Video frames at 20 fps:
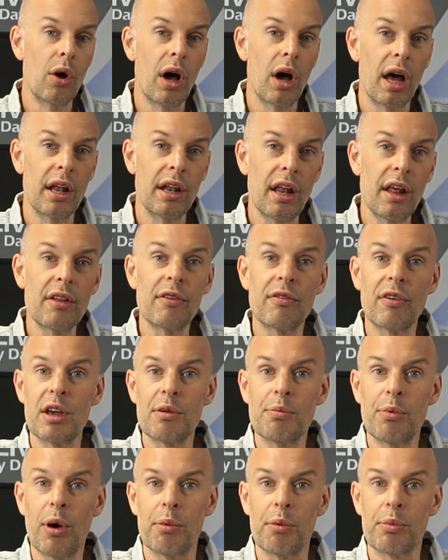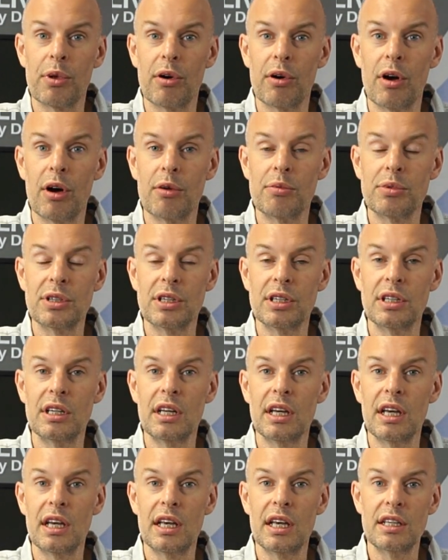Another very popular
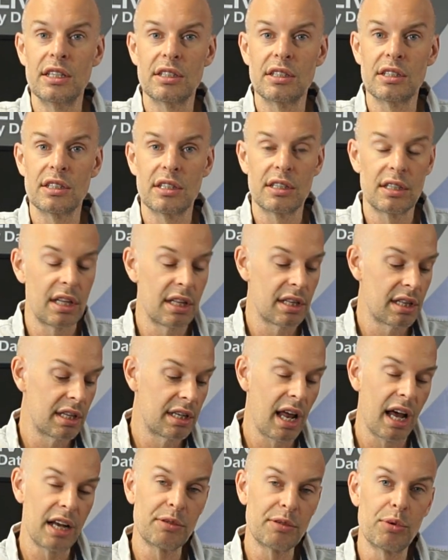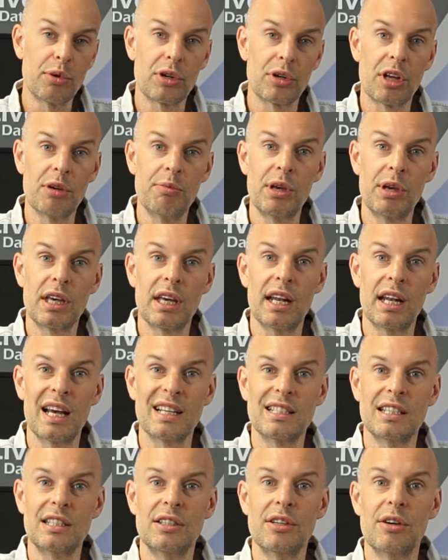option is that the dashboard can be
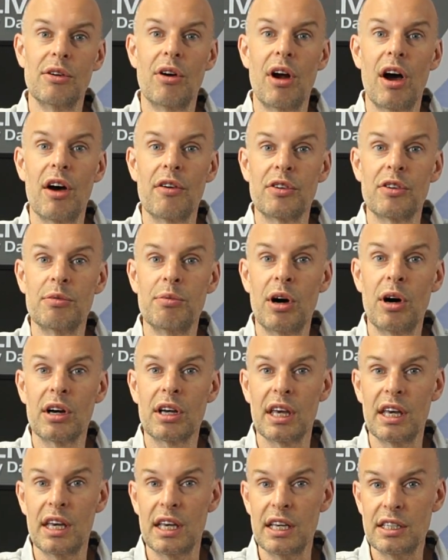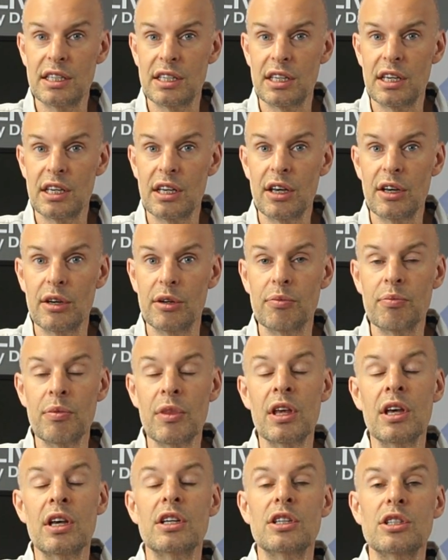connected to your aftermarket E C U.
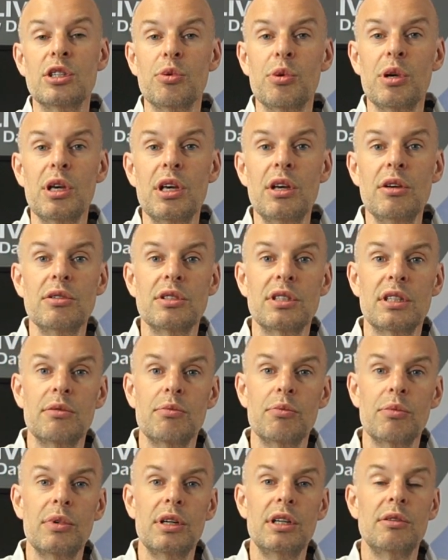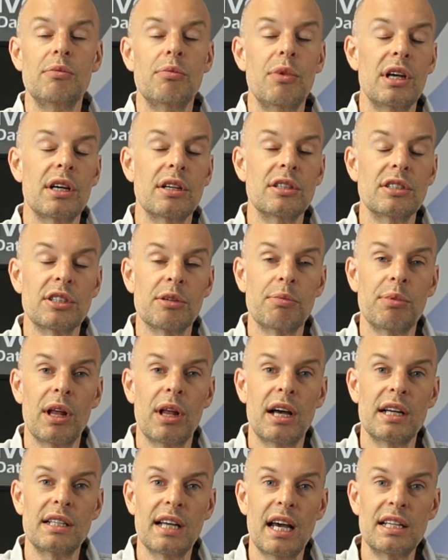So we, use, we, we can
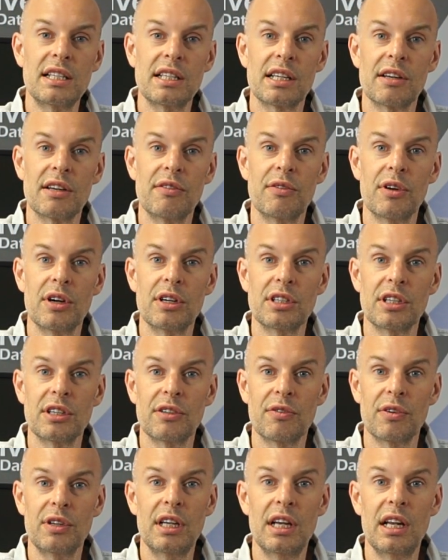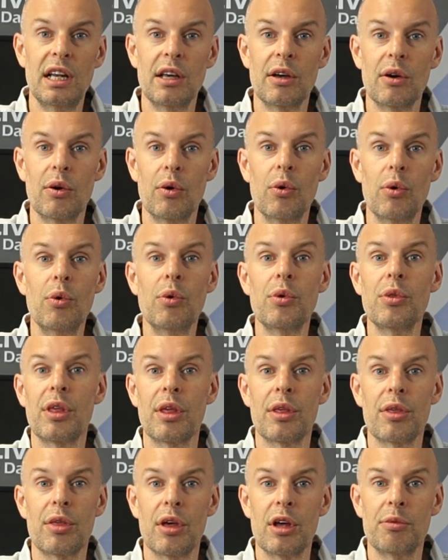supply data converters for nearly all the
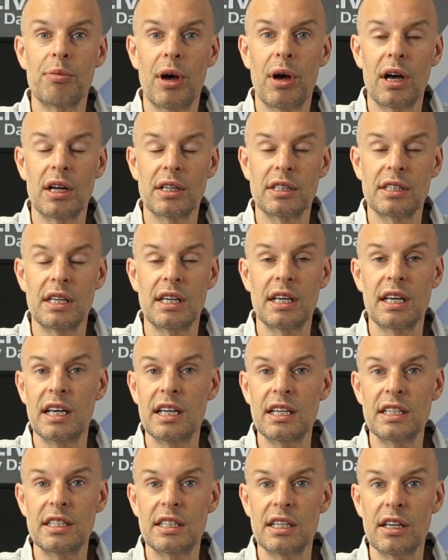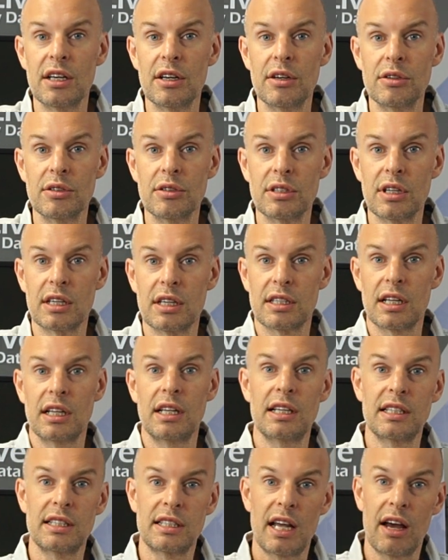third-party E C Us. There's a
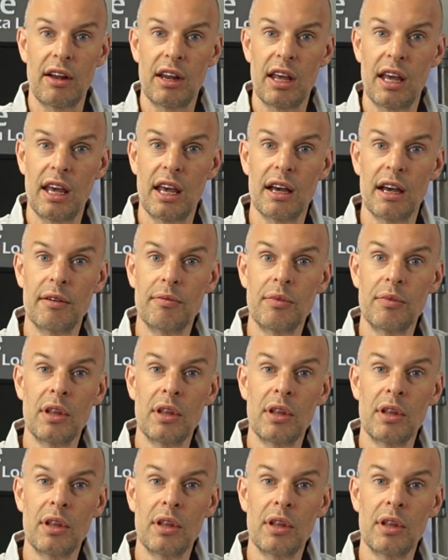list down here.